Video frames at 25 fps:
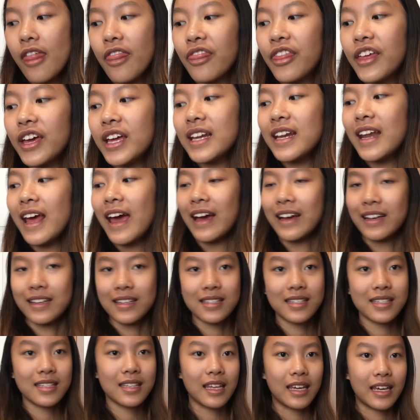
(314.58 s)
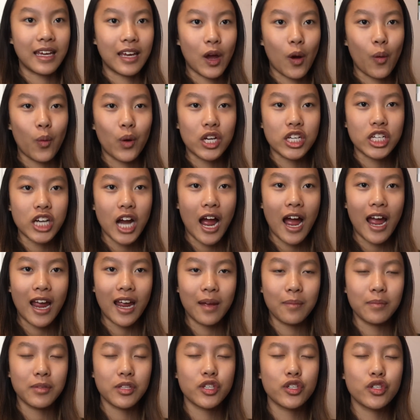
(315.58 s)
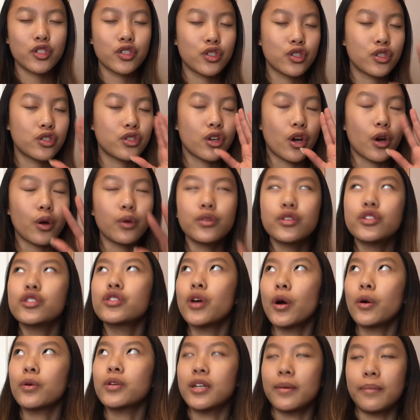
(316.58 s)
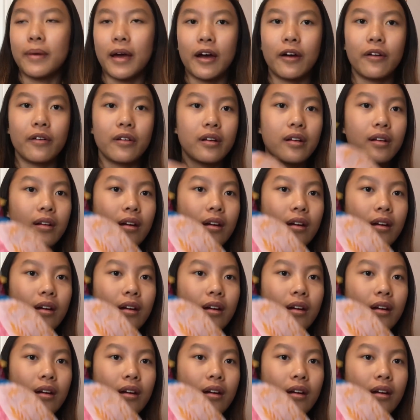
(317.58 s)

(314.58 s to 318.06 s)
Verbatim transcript: The next thing, which I am so stoked about.